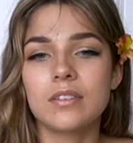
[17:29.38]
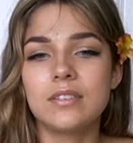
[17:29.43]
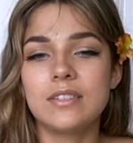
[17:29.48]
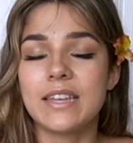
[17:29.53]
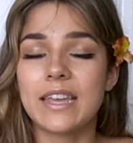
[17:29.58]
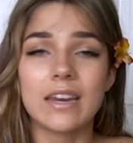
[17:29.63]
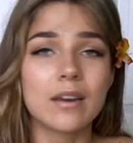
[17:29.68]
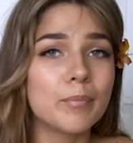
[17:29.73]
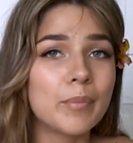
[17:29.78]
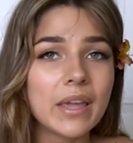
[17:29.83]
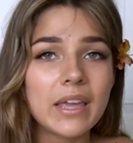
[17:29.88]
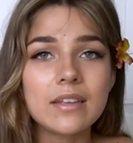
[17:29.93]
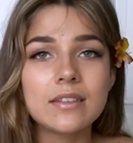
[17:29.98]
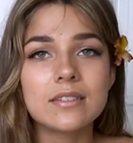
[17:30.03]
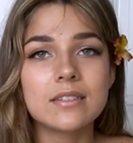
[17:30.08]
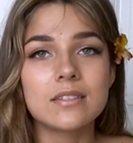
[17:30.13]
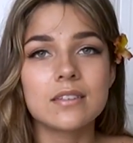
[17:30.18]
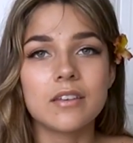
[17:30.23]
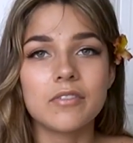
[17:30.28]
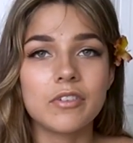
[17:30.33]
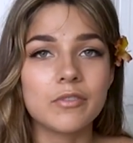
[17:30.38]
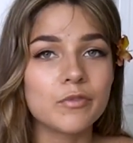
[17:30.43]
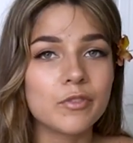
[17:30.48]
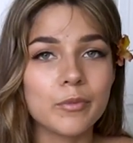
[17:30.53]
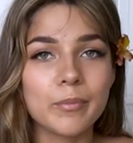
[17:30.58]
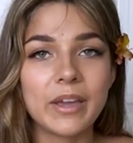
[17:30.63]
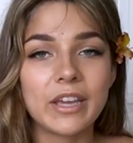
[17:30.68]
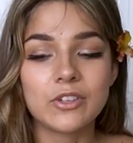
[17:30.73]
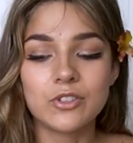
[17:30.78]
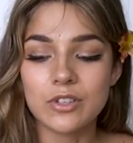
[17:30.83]
database of
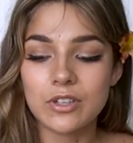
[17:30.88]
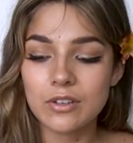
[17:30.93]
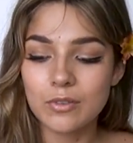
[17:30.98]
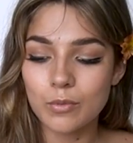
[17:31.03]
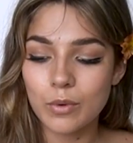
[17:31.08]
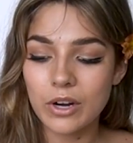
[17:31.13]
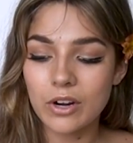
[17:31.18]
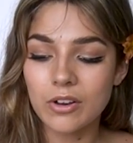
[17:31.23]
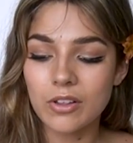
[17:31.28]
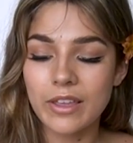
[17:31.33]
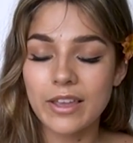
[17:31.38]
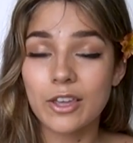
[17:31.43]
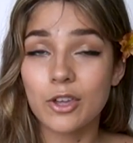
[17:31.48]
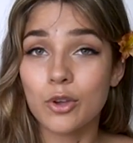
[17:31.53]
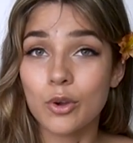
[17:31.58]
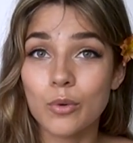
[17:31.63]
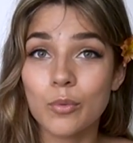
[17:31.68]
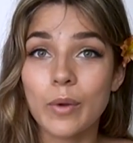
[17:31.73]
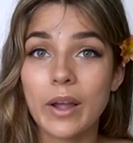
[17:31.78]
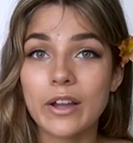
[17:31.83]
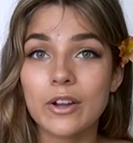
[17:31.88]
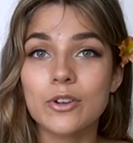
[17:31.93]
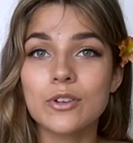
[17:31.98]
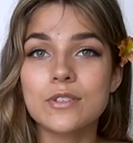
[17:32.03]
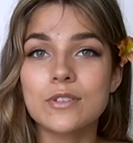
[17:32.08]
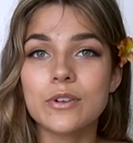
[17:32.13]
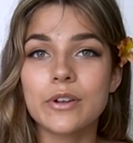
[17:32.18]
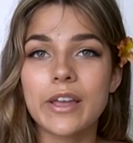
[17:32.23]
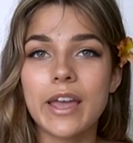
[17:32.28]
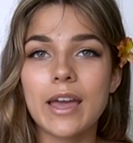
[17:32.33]
information where, like, your
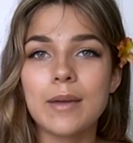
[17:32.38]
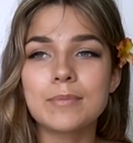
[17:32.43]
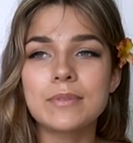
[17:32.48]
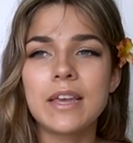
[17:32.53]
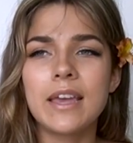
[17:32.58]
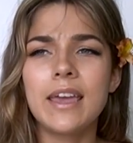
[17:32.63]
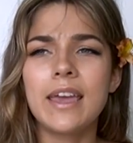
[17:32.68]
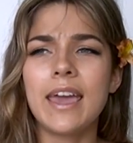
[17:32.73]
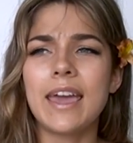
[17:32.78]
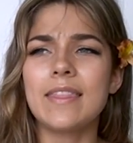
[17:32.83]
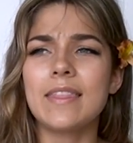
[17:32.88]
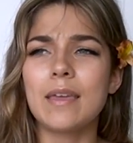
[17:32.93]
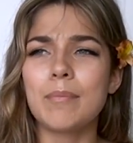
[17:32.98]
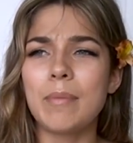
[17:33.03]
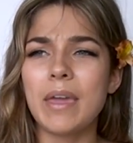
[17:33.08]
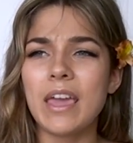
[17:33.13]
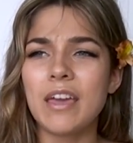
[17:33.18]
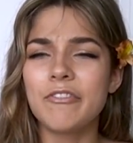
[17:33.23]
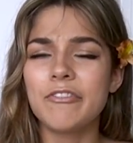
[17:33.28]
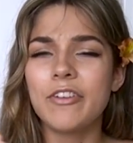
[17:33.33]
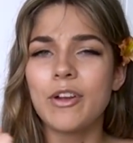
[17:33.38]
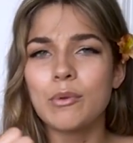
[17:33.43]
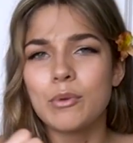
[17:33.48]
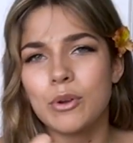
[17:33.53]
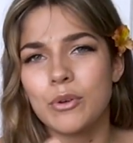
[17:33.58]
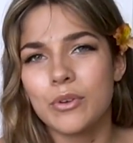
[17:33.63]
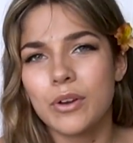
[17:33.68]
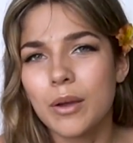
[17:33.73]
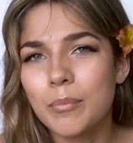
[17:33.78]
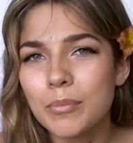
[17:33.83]
records are kept, and they may have found
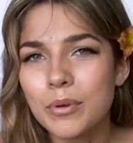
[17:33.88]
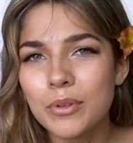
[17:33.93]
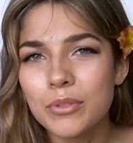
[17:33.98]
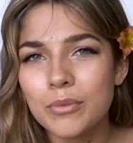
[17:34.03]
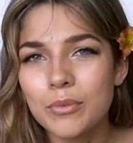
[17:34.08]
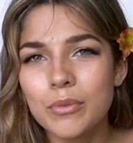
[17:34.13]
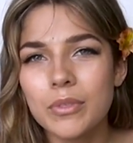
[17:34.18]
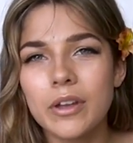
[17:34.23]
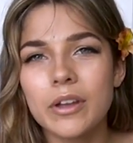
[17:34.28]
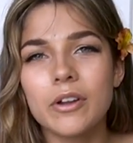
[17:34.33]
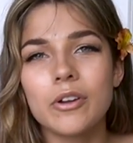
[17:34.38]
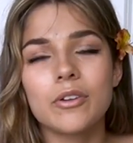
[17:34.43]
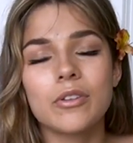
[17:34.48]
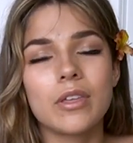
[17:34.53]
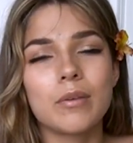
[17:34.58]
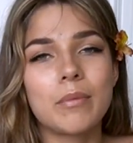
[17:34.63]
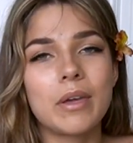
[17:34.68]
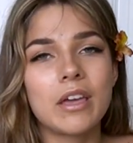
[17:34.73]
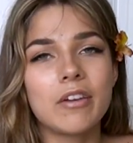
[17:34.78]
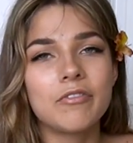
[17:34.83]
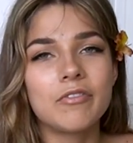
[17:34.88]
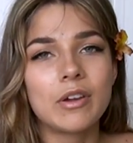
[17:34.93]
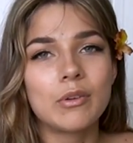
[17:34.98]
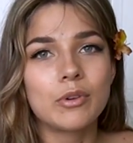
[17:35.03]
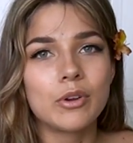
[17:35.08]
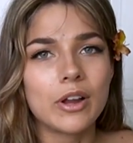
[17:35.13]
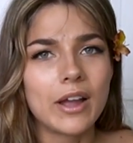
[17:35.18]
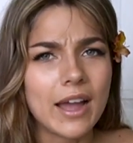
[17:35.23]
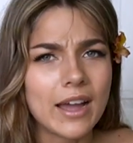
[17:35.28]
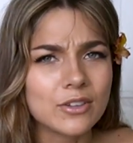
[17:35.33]
your number through there, or they may have found
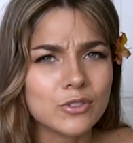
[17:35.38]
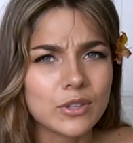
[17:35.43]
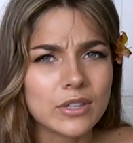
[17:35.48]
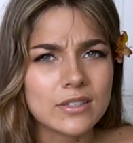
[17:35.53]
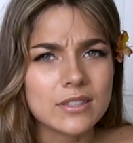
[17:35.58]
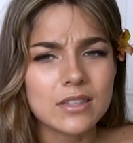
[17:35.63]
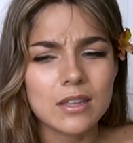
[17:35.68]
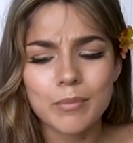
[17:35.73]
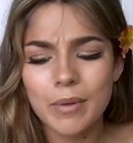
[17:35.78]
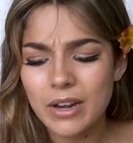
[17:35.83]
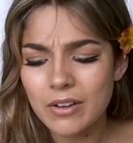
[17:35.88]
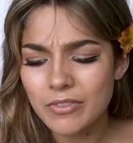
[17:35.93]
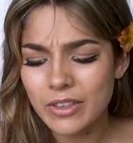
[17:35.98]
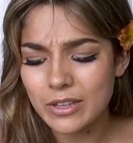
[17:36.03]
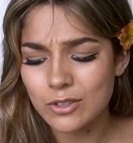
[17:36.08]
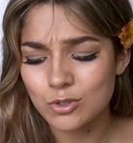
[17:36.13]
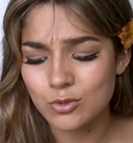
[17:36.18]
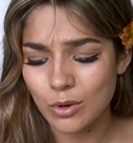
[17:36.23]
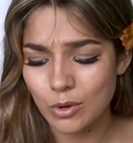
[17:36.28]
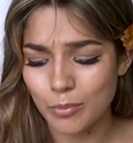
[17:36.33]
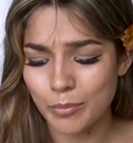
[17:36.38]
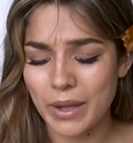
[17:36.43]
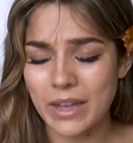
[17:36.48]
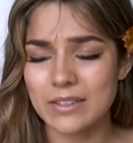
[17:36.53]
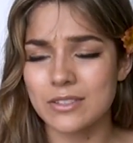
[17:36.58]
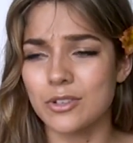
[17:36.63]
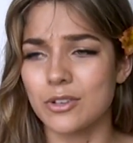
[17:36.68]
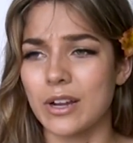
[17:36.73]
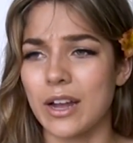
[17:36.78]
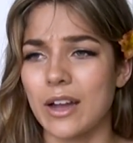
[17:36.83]
your address, and they might have, like, drone
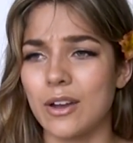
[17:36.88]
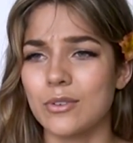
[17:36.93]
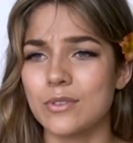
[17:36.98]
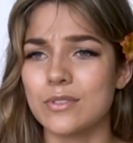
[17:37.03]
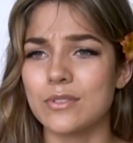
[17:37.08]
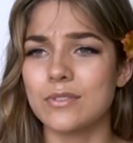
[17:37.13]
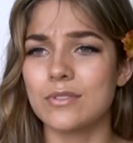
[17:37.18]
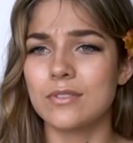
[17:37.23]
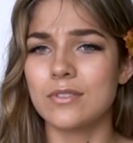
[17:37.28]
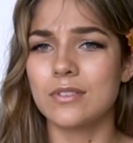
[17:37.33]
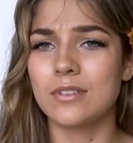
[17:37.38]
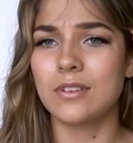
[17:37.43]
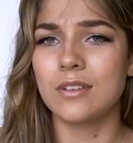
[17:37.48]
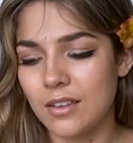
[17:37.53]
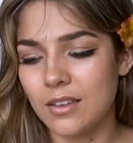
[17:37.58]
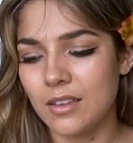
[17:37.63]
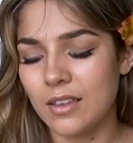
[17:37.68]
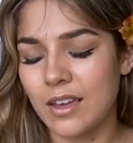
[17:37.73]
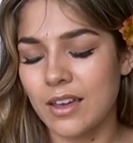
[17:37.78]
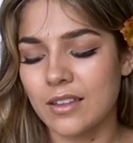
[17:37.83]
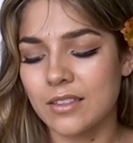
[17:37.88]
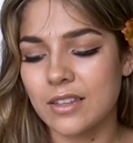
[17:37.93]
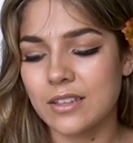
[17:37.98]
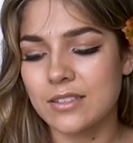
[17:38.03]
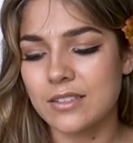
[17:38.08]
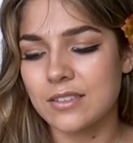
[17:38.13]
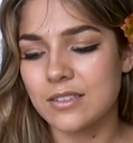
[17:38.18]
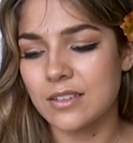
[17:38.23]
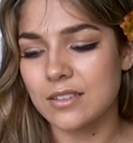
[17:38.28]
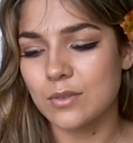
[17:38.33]
past your house. Yeah,
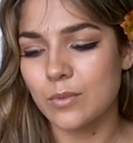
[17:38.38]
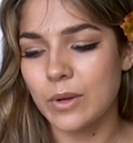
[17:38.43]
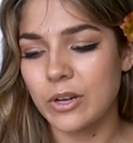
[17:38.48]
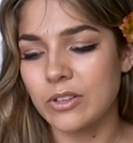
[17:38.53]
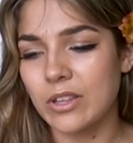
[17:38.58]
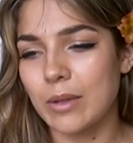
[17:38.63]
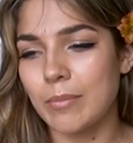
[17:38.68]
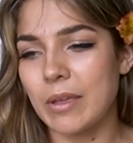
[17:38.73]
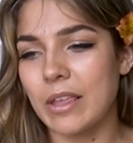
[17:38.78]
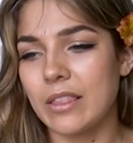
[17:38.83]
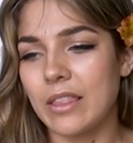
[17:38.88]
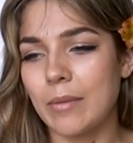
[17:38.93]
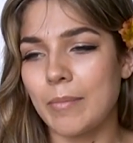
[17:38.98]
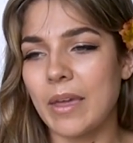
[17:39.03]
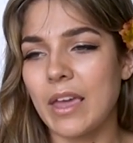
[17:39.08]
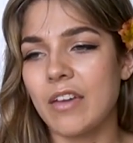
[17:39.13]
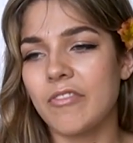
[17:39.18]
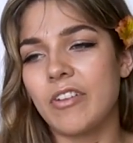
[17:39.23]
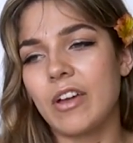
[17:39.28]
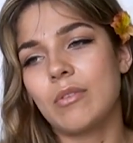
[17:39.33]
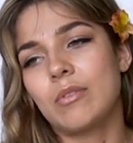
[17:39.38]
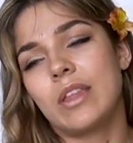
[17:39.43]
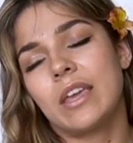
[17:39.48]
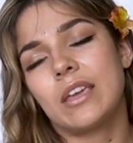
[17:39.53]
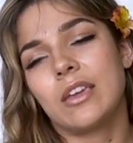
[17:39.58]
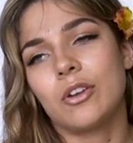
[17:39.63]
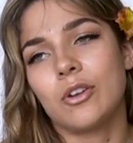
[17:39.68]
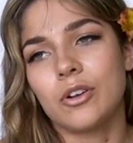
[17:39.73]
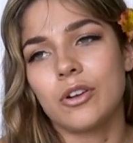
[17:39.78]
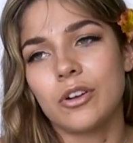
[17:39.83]
that's weird. They may have found,
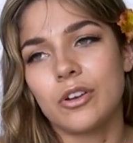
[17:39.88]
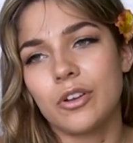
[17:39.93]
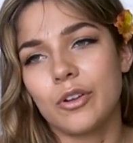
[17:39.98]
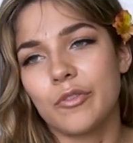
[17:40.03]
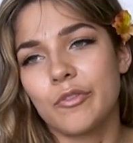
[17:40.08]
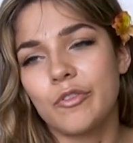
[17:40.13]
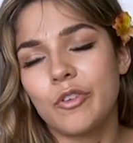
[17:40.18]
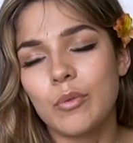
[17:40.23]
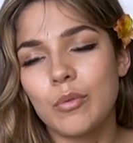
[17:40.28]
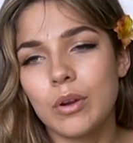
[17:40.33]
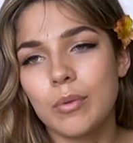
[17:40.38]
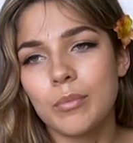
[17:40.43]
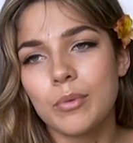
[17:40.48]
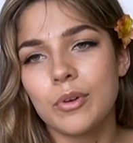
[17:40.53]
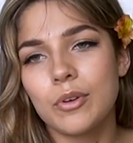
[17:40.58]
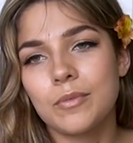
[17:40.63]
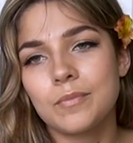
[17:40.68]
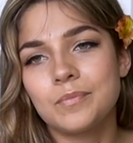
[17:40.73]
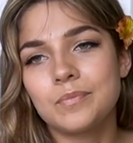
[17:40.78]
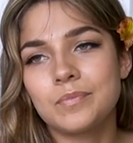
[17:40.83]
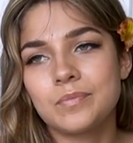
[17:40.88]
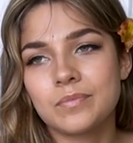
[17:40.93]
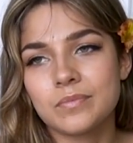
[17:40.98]
like, your phone number